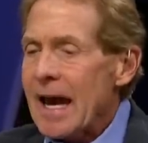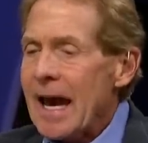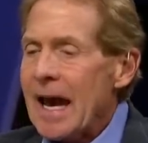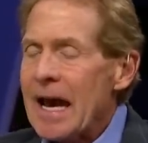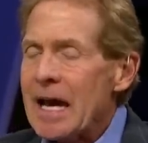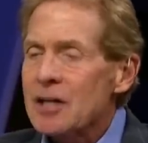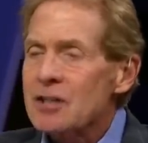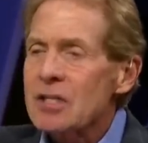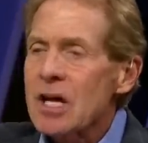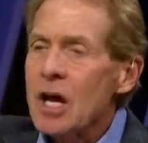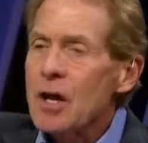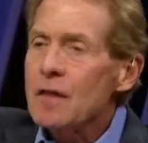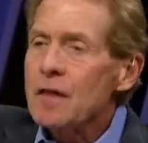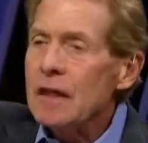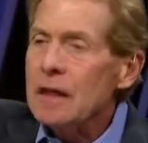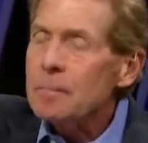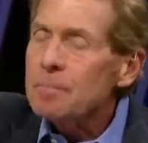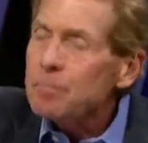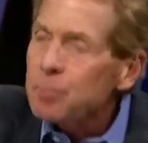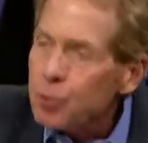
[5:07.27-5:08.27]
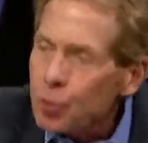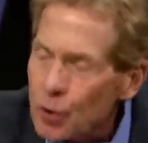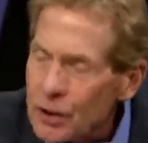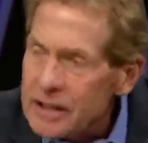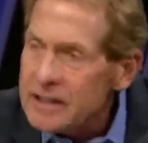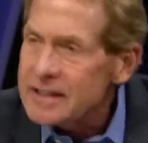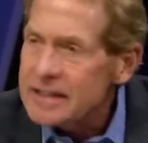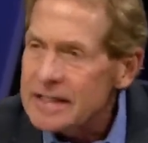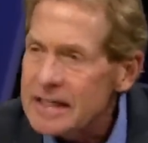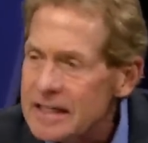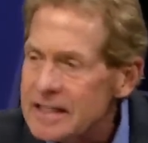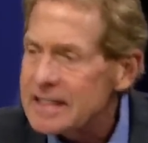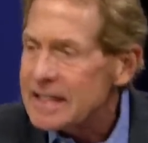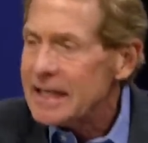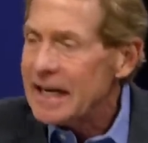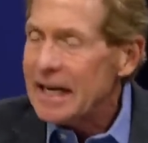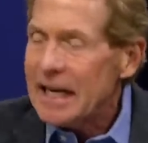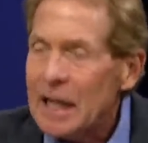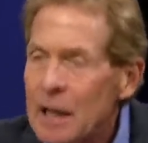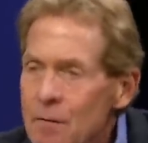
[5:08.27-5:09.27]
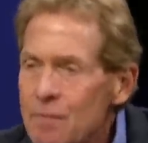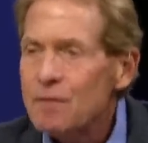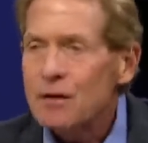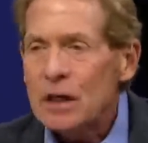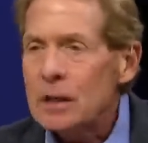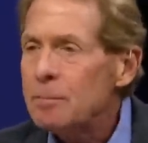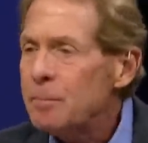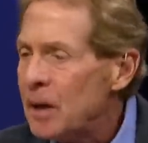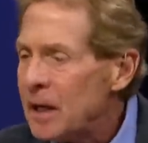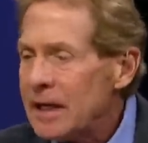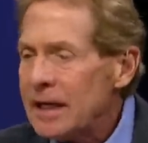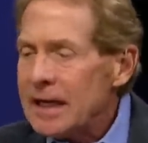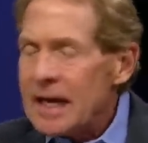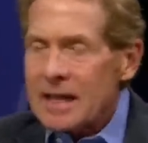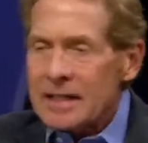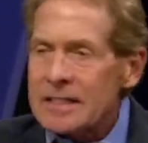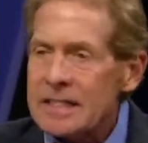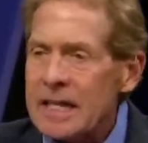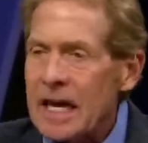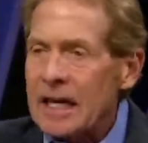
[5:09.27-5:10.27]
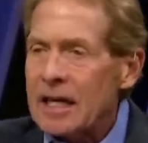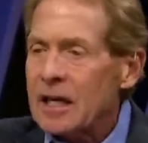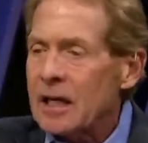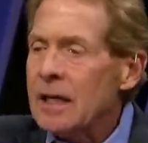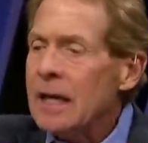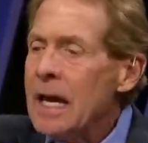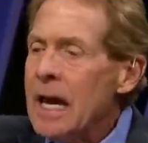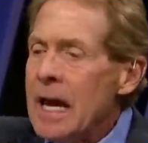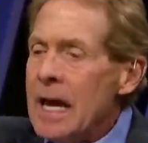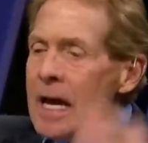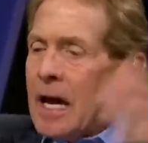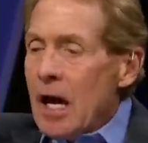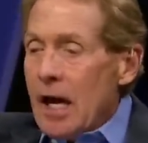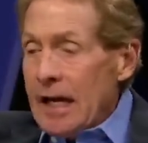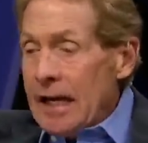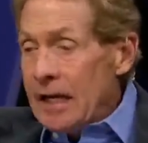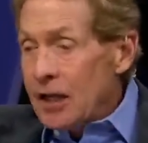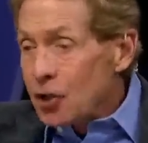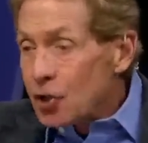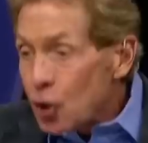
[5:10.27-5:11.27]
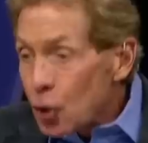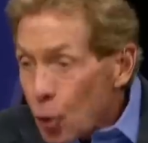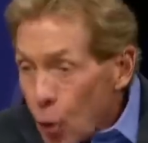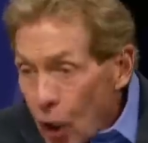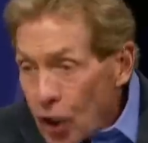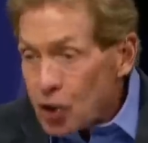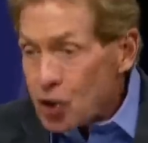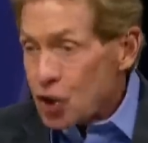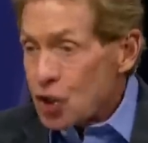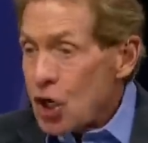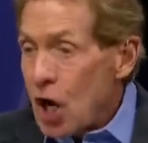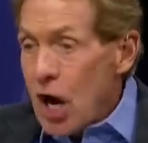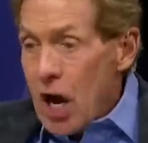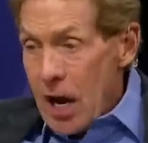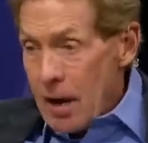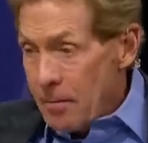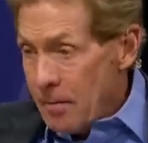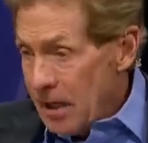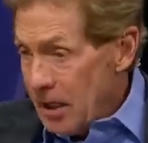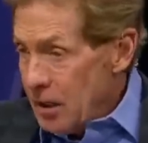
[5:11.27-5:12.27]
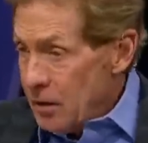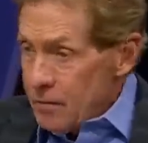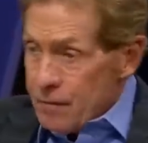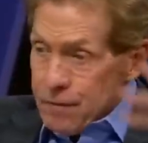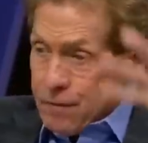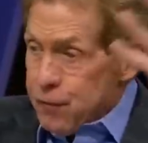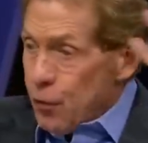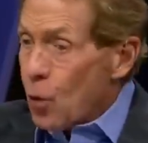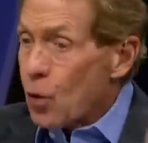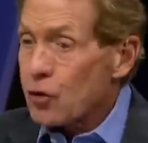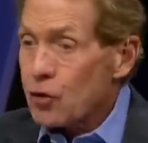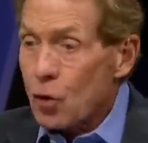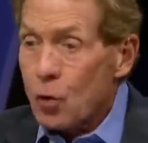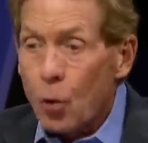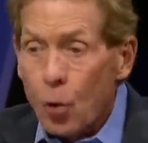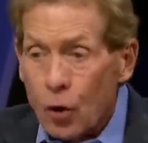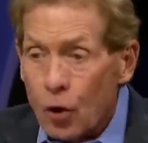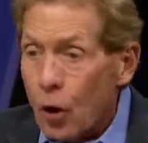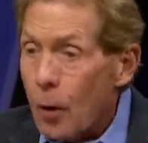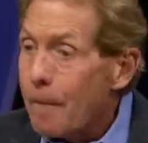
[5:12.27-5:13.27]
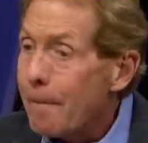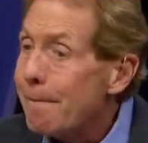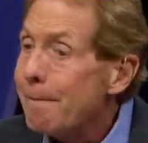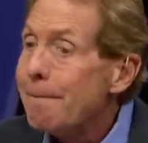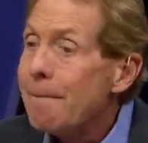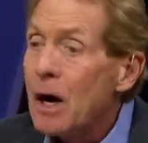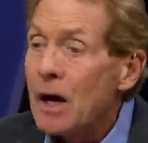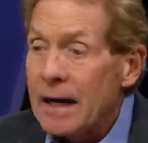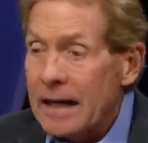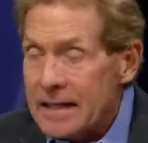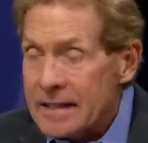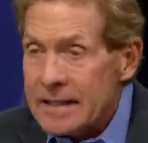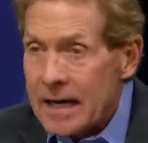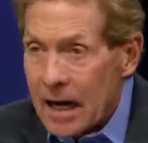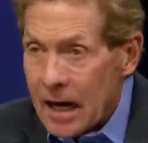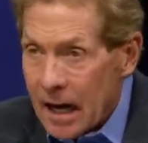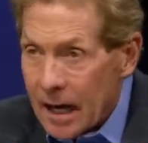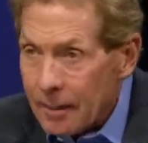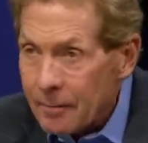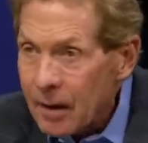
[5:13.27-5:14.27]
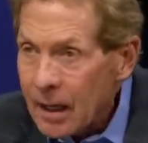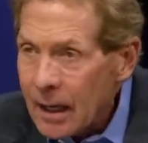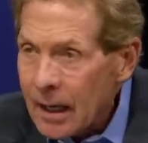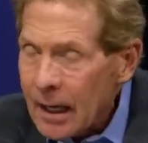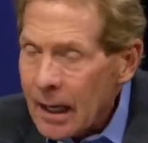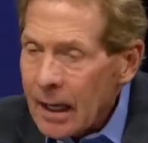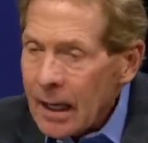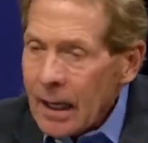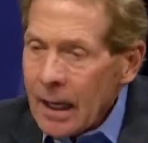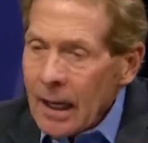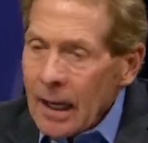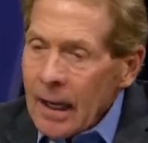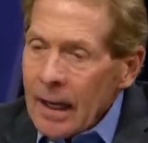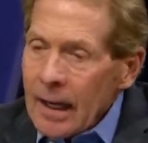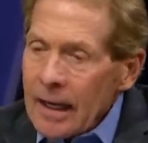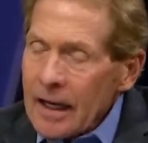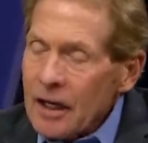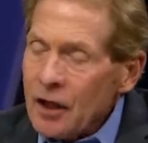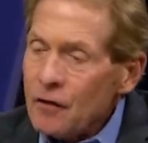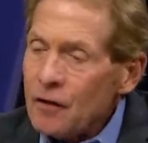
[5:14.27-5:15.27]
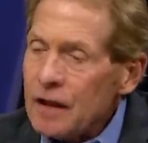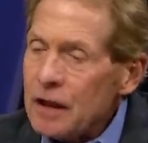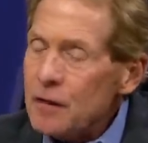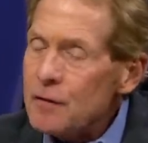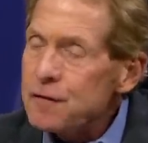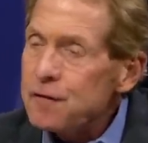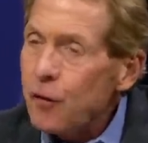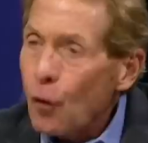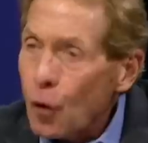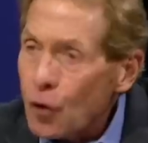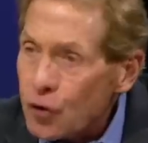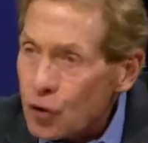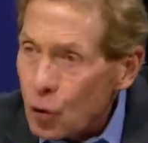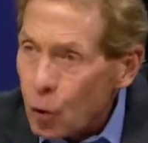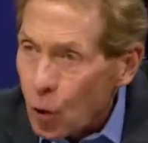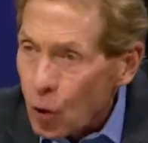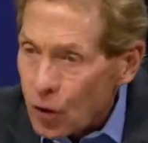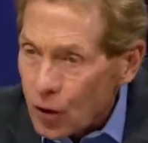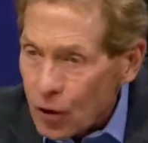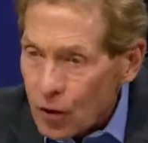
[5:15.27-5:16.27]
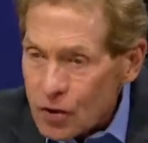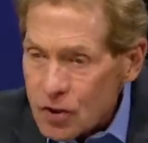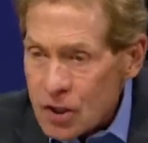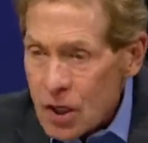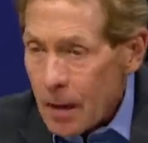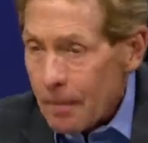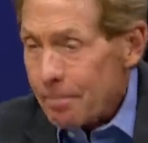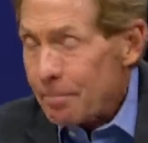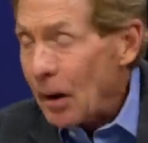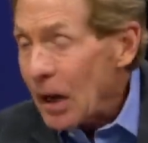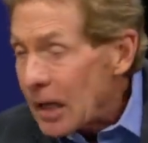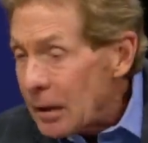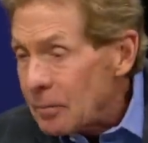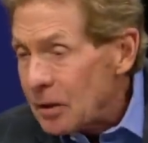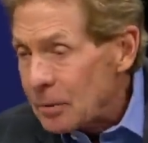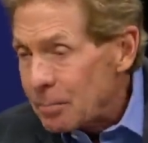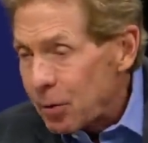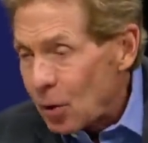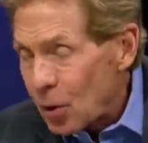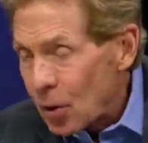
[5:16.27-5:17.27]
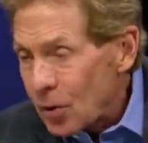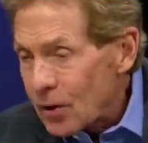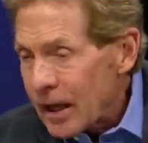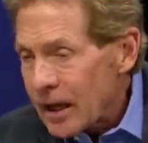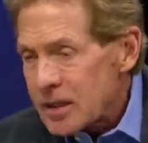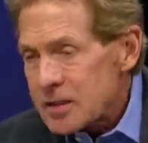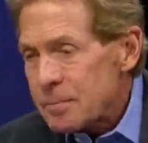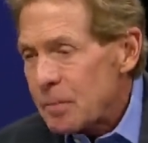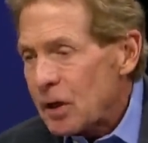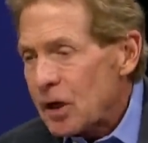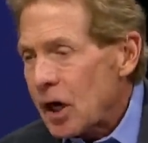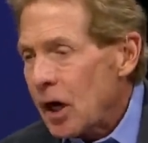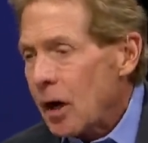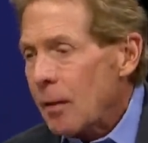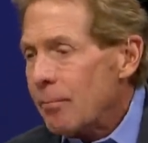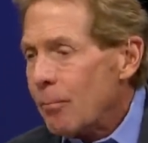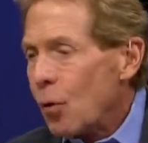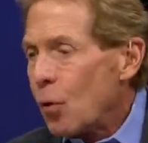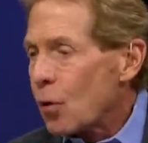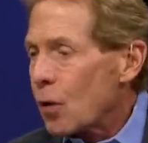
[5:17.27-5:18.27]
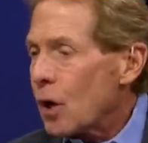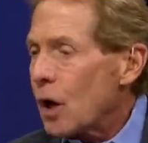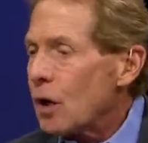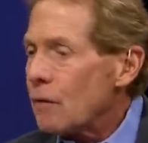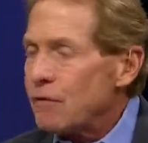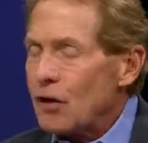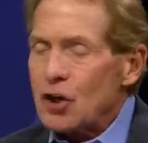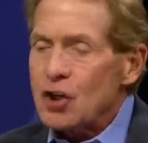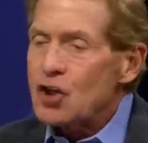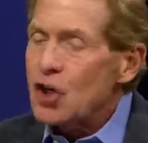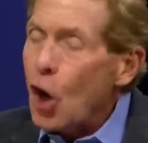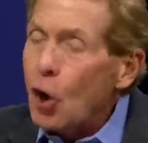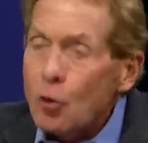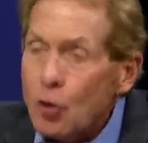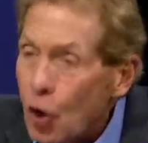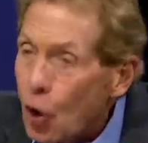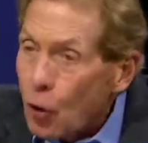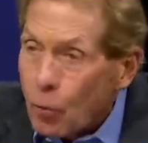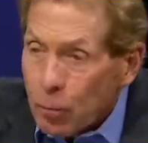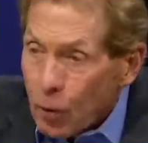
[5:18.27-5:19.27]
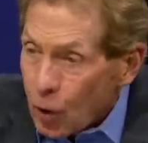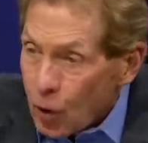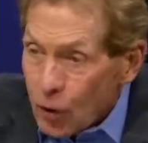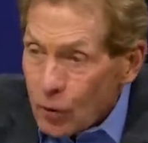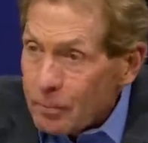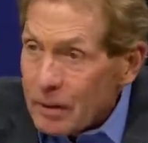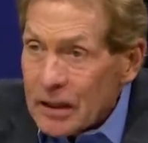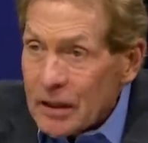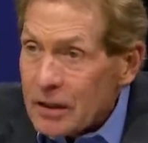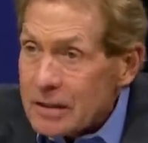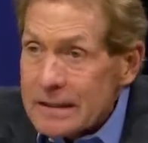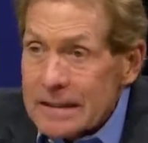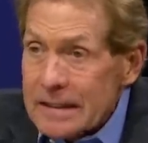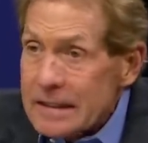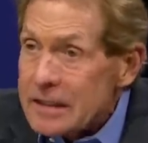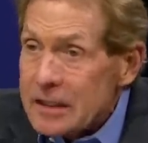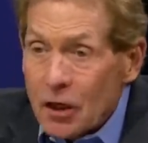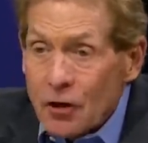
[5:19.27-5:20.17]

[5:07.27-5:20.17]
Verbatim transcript: as the preseason MVP has taken in crunch time, in fourth quarter money time. In the fourth quarters, Baby Bird has become more of a dodo bird because he's a